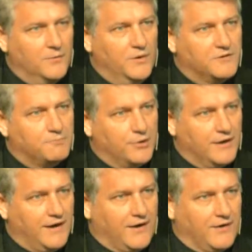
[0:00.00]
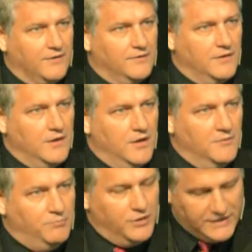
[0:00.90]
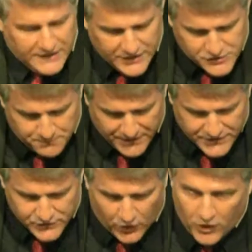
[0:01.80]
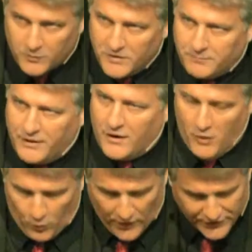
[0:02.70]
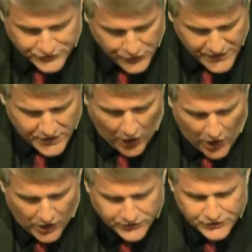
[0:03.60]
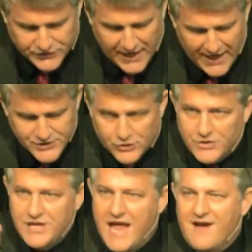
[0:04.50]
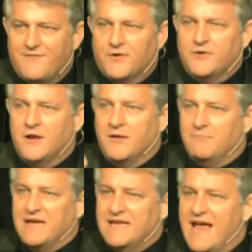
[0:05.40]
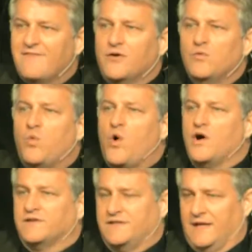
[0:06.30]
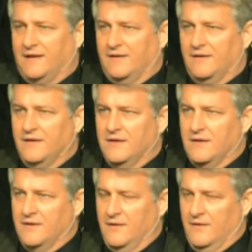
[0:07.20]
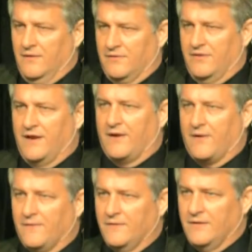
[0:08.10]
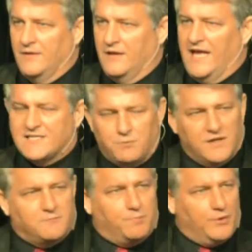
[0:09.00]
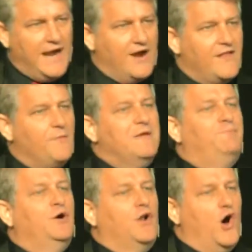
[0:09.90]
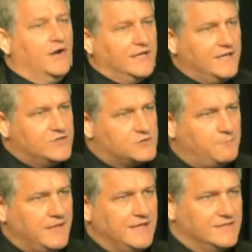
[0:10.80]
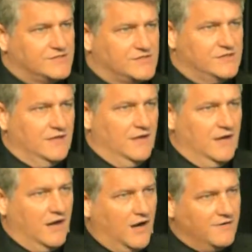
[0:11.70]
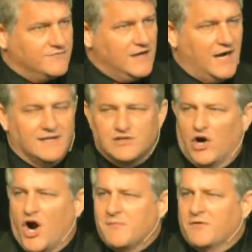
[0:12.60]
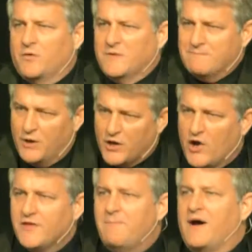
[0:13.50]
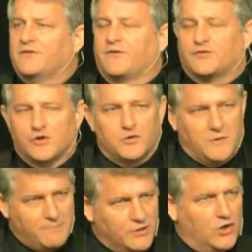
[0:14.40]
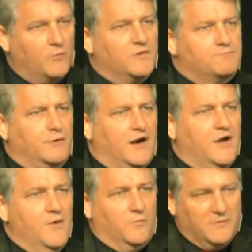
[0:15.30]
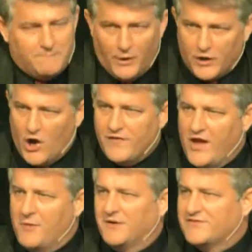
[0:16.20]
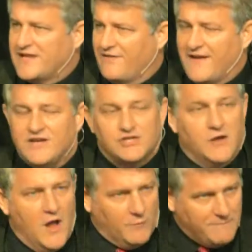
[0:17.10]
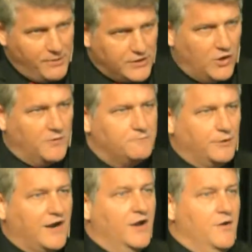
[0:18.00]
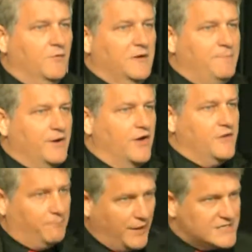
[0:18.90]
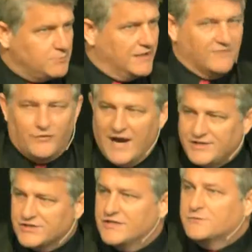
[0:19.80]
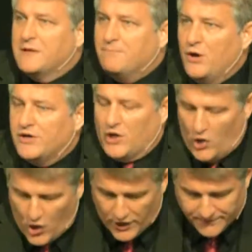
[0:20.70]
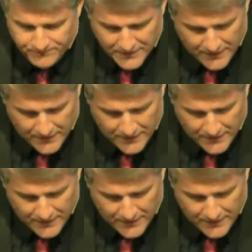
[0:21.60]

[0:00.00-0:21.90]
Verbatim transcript: With prayer. Put each piece on with prayer. Where duty calls or danger, never be never wanting there. It's with prayer that we put on each piece of God's armor. When we put on the belt of truth, we put it on with prayer. When we put on the helmet of salvation, we put it on with prayer. When we put on the breastplate of righteousness, we put it on